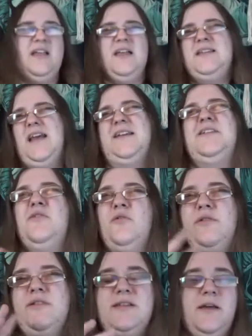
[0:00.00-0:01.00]

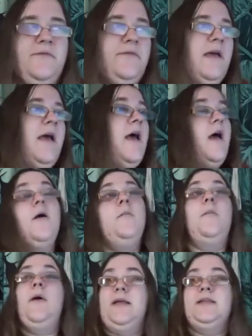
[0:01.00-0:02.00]
technical stuff.
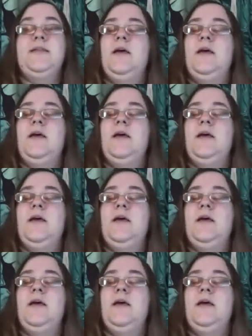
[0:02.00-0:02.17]
But